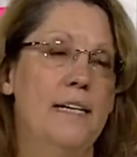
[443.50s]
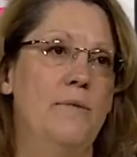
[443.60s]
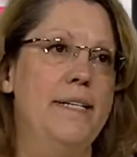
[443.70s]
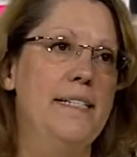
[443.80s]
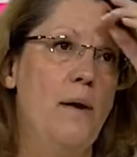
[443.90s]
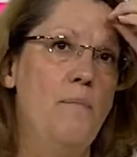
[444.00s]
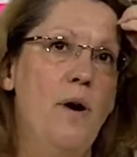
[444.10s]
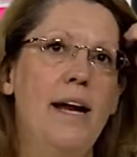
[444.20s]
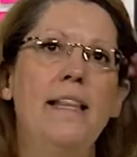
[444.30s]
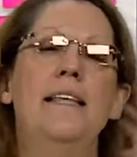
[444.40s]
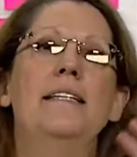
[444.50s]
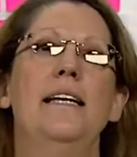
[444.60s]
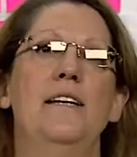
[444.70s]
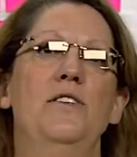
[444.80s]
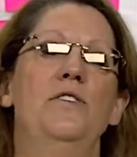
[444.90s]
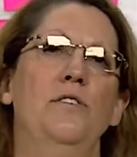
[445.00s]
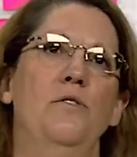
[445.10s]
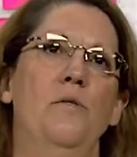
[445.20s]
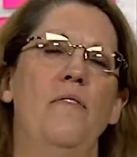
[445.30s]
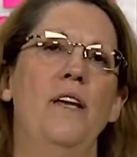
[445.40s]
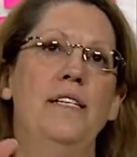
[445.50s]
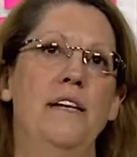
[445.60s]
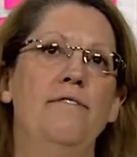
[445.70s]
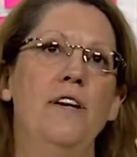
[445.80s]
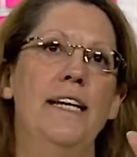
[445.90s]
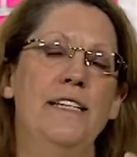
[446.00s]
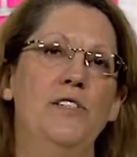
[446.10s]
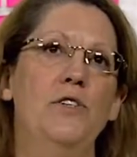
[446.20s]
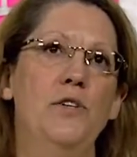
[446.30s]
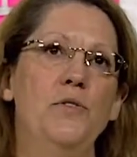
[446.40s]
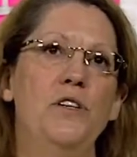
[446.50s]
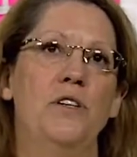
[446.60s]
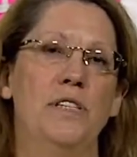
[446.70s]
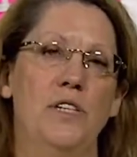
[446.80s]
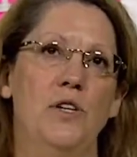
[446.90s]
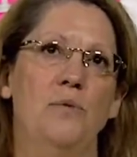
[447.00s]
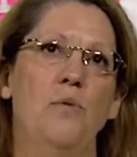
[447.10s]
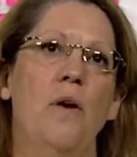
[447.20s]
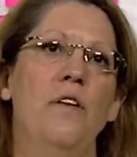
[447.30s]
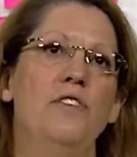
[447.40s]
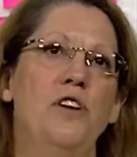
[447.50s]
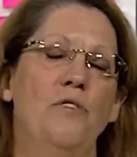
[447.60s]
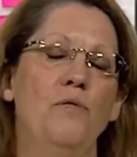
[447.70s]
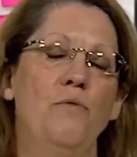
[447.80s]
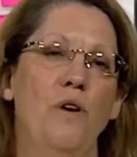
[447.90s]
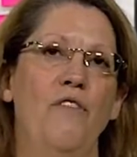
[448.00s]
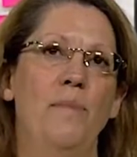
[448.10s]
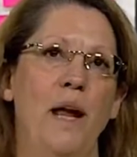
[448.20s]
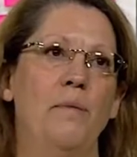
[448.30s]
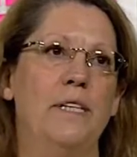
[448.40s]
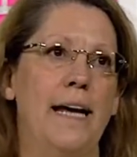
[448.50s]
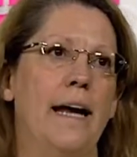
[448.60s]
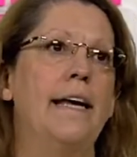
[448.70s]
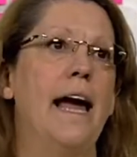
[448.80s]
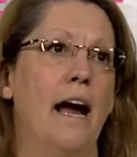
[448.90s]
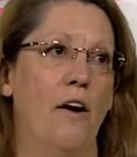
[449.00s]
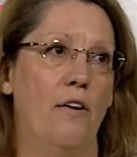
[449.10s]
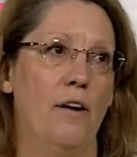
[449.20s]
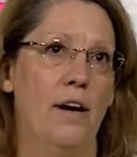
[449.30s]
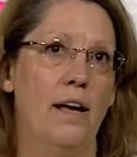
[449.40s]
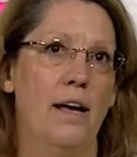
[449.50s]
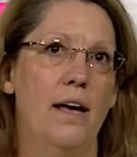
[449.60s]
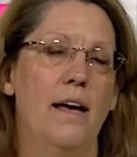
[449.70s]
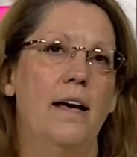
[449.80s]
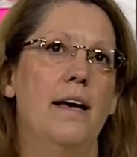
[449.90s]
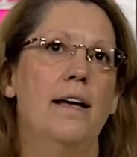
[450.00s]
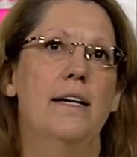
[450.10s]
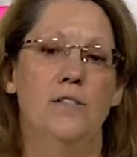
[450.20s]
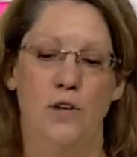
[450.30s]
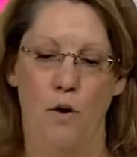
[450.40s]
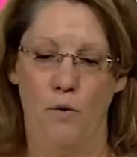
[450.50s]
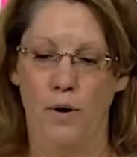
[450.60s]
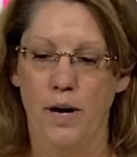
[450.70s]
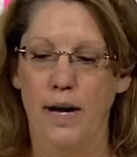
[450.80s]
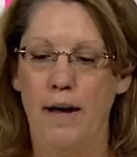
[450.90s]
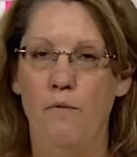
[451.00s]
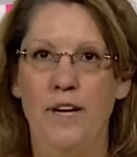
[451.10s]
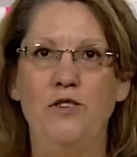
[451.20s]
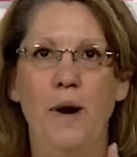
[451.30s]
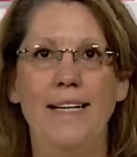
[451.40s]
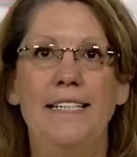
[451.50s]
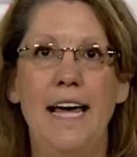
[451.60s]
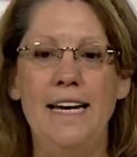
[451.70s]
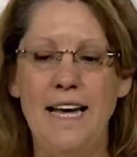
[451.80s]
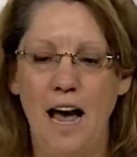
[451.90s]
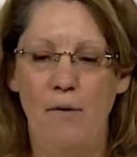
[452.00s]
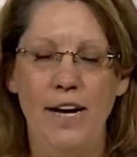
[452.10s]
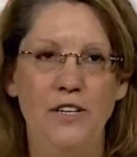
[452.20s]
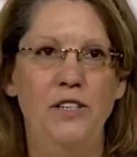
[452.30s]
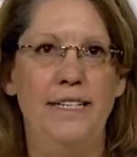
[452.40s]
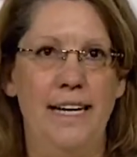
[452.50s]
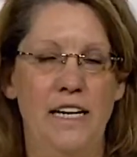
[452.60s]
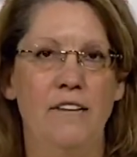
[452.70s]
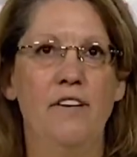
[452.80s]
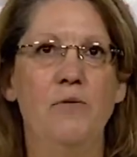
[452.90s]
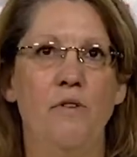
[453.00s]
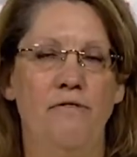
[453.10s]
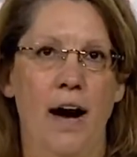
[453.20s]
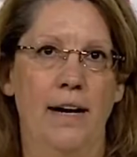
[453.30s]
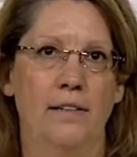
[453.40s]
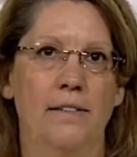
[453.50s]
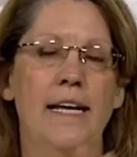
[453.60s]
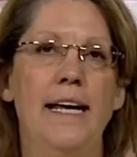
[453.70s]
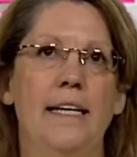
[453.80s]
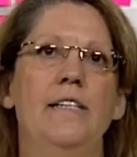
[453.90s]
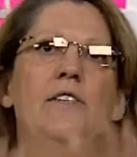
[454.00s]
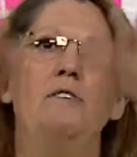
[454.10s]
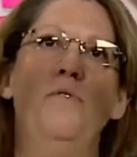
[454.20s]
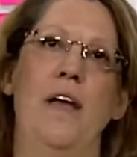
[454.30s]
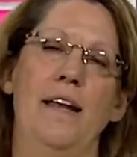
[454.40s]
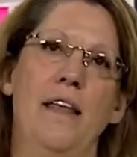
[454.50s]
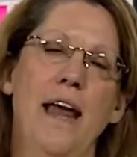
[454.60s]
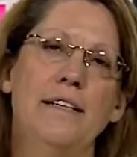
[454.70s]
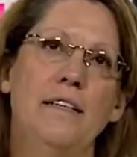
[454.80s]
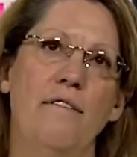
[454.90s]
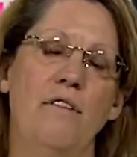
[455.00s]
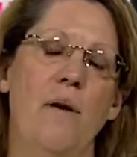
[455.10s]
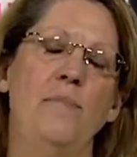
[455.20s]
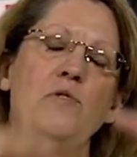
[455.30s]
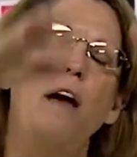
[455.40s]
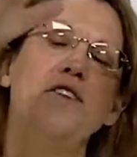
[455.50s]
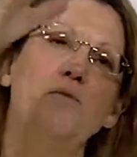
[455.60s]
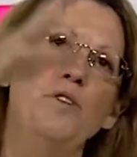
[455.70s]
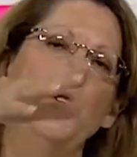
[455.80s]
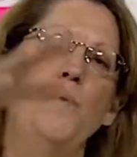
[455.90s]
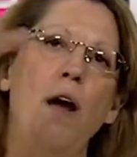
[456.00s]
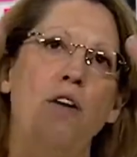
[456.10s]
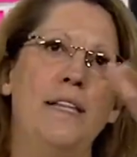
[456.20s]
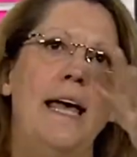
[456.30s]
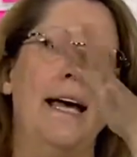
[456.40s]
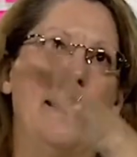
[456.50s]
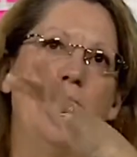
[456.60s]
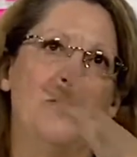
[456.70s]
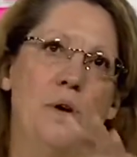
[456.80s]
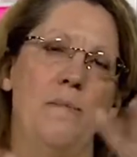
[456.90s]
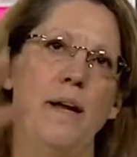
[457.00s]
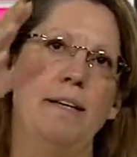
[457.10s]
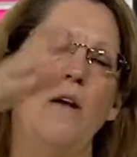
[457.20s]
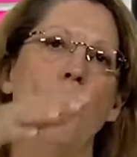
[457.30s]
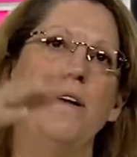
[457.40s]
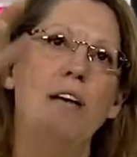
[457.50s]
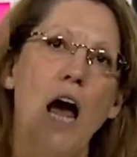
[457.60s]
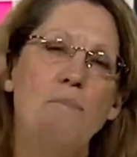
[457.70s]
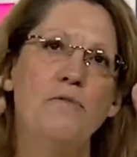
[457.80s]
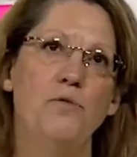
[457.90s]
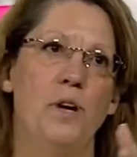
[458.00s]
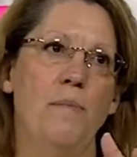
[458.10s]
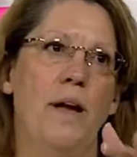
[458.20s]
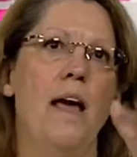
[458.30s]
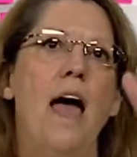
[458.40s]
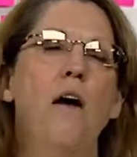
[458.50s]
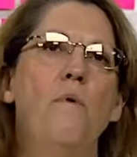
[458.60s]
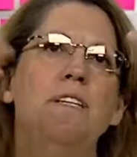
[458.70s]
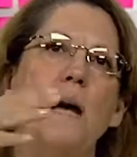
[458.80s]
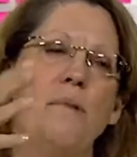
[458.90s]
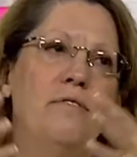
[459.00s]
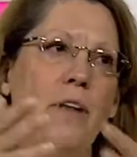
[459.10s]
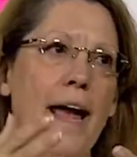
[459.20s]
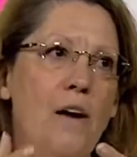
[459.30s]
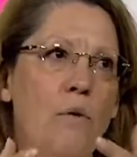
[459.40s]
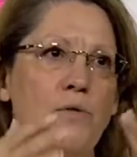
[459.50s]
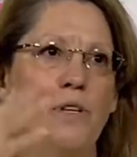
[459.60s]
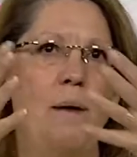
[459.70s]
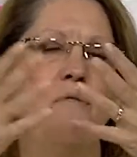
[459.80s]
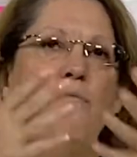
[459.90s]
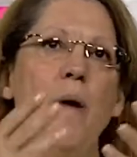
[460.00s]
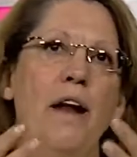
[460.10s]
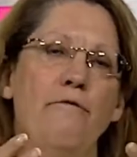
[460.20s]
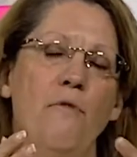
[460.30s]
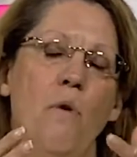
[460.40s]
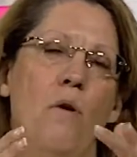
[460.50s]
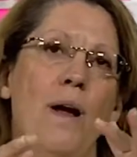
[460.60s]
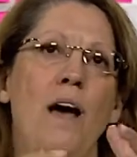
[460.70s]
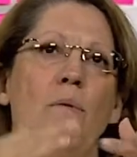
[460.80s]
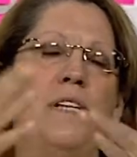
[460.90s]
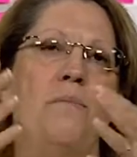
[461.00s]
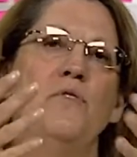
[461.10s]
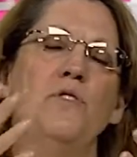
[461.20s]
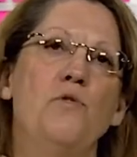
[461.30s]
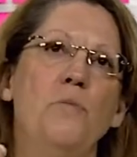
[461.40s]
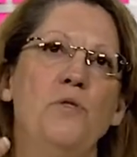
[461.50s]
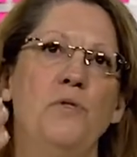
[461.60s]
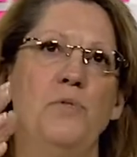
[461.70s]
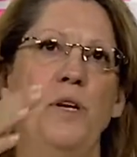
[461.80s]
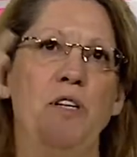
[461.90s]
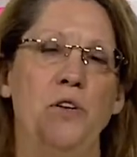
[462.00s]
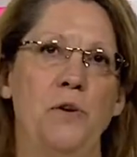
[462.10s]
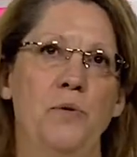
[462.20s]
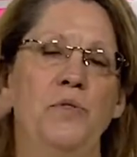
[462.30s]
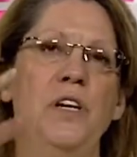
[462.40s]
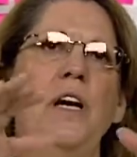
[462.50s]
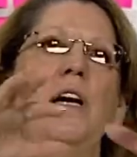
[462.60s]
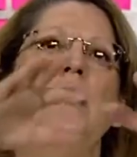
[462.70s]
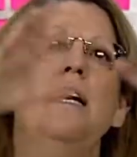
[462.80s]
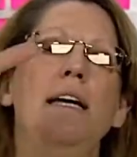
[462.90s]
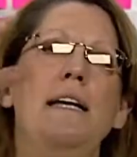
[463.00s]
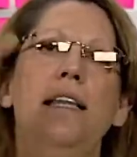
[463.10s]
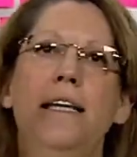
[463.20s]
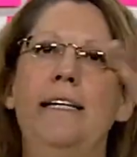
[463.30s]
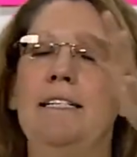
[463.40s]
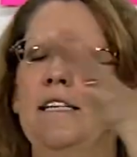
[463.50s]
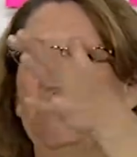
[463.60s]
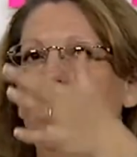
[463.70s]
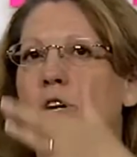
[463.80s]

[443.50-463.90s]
we separated this into the different institutional systems where the children would have been able to get care. So we transcend now each of these individual files into then the next level of abstraction, which is where did they get the treatment and what type of treatment and what type of language, what type of metaphor, what type of description was being used in these different